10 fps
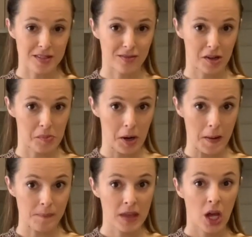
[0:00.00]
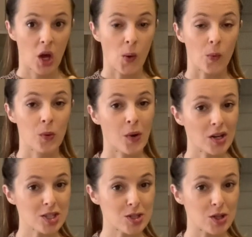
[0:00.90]
the fun part. We want
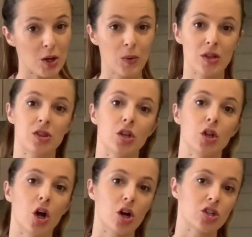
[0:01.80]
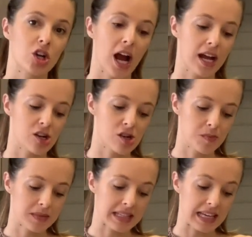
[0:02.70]
to start with the larger
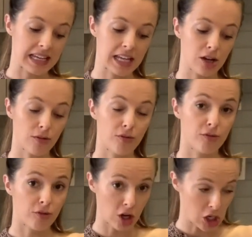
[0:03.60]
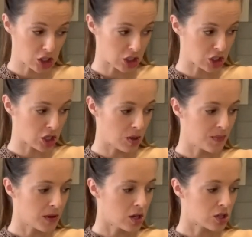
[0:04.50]
items in here first.
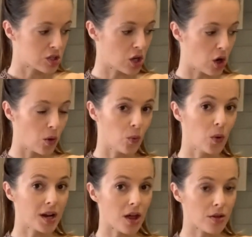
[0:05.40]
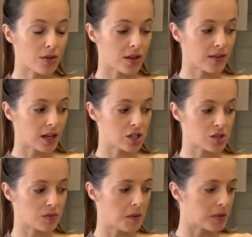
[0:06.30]
So one other thing that I just
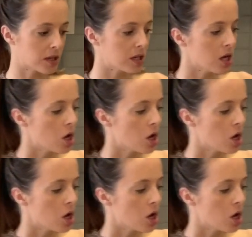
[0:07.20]
remembered